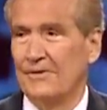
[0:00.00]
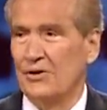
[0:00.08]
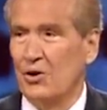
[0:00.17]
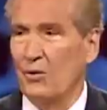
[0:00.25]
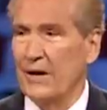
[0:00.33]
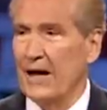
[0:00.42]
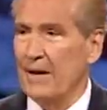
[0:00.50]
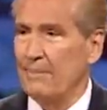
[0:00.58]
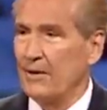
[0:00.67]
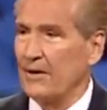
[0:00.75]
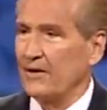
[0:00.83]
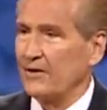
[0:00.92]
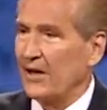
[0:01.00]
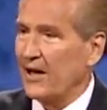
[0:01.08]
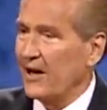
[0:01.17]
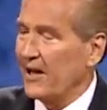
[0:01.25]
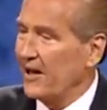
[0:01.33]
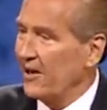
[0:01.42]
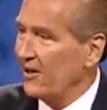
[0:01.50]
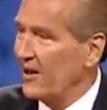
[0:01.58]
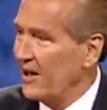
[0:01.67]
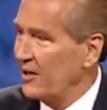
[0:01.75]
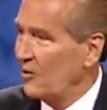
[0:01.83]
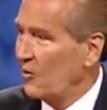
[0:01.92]
You know what happened? They got a
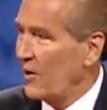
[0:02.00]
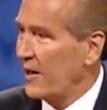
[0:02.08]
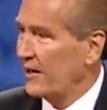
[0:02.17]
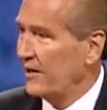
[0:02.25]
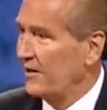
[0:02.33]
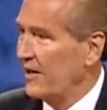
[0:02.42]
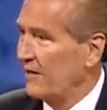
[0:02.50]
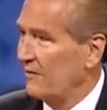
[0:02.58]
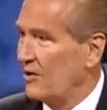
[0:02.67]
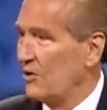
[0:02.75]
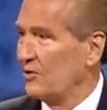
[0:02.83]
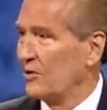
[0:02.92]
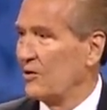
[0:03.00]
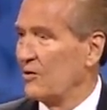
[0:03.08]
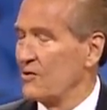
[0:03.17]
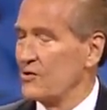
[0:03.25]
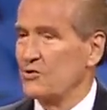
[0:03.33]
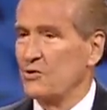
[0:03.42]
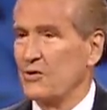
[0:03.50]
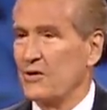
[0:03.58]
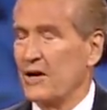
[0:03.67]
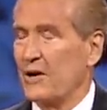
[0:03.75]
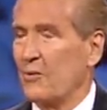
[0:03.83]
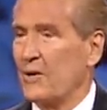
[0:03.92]
hairline crack in that vault, according to the story
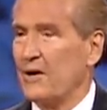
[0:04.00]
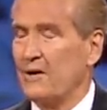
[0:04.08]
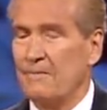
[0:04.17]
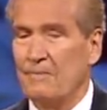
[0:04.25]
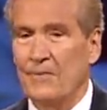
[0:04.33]
that I read.